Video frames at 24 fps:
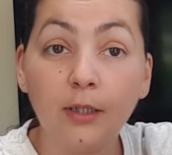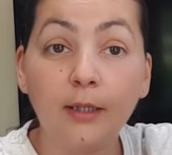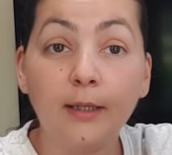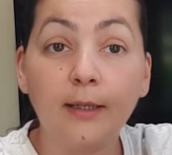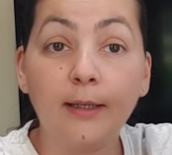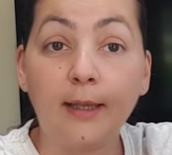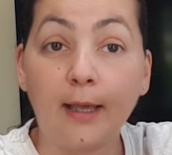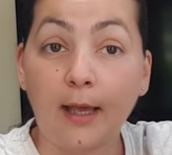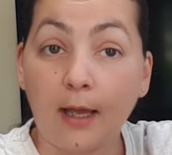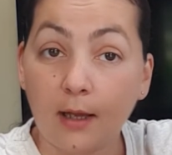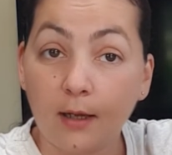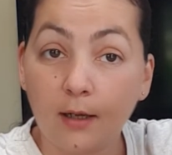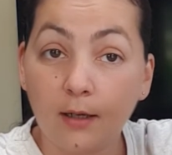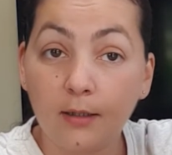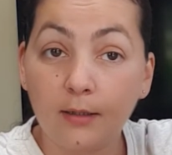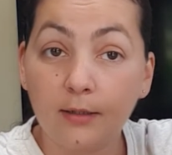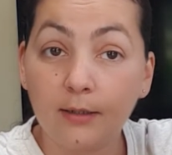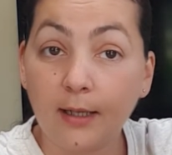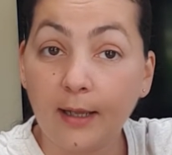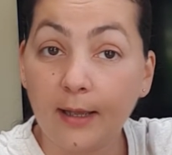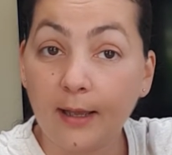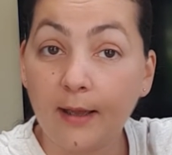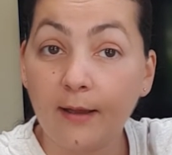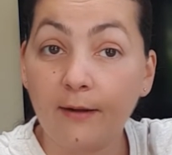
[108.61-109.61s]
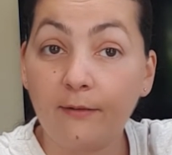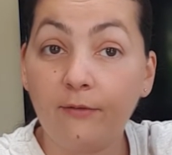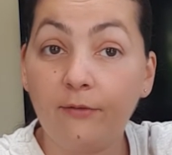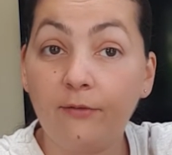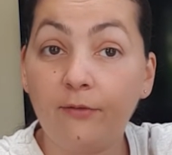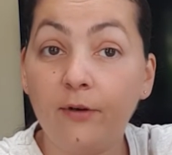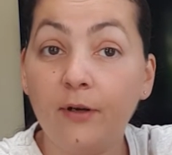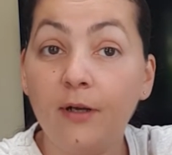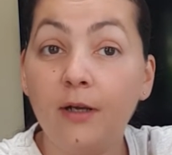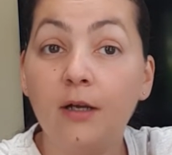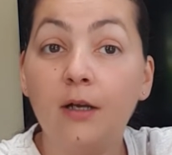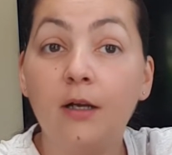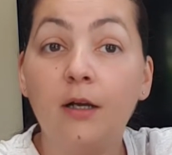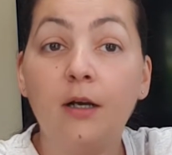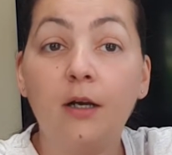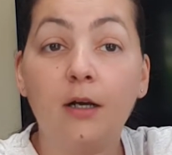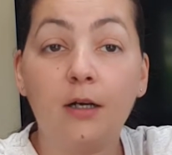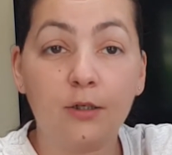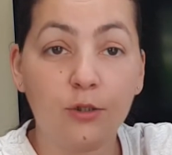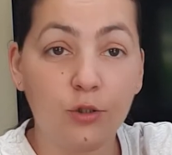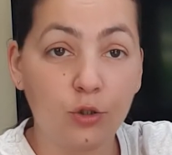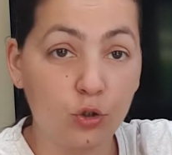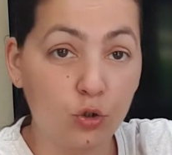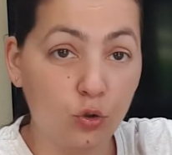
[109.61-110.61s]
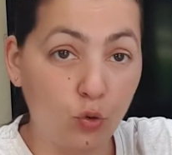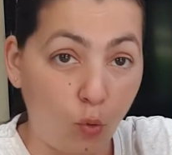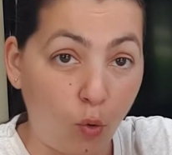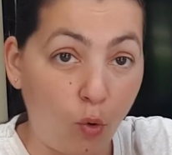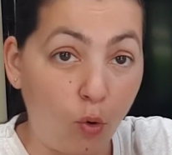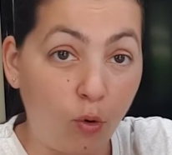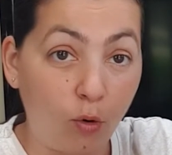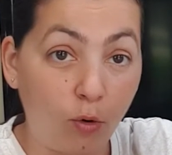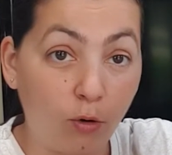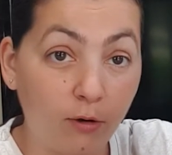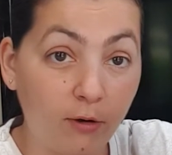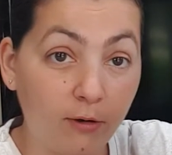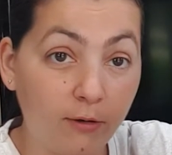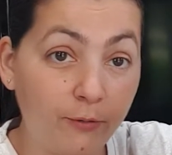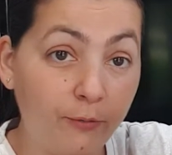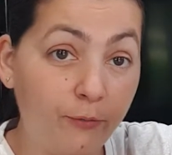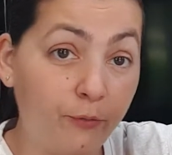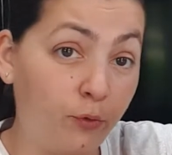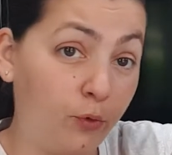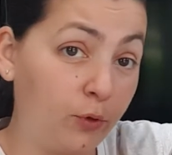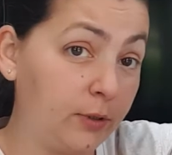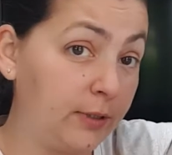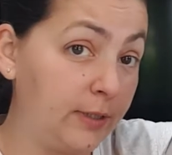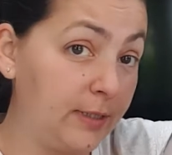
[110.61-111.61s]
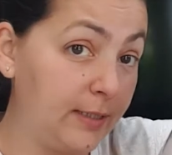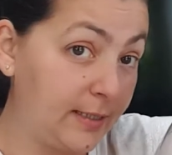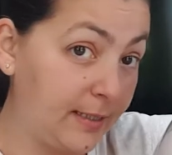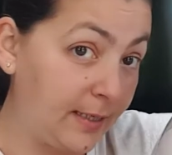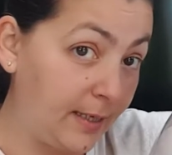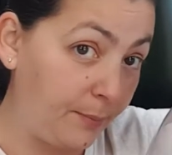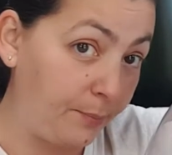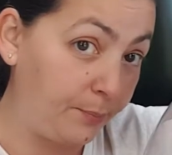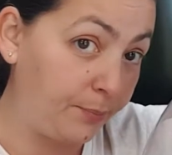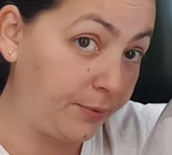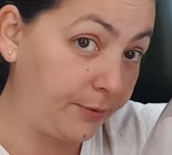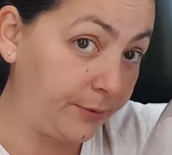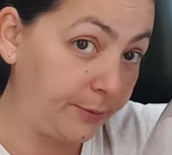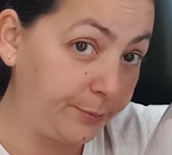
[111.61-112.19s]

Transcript: Yeah, they have a store for the skip